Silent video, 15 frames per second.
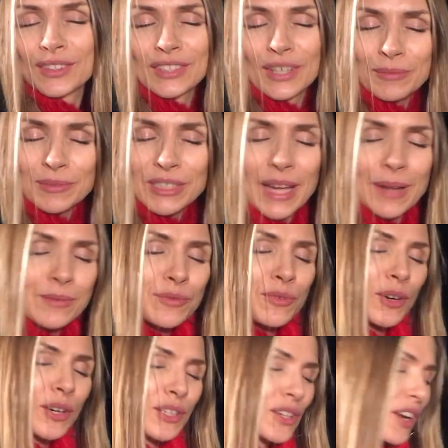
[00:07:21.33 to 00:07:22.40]
sometimes
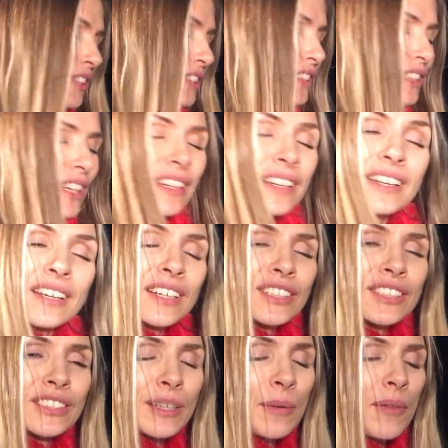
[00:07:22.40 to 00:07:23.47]
for a youngster,
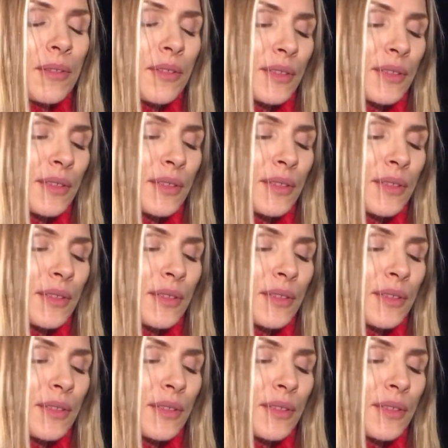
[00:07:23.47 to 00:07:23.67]
some of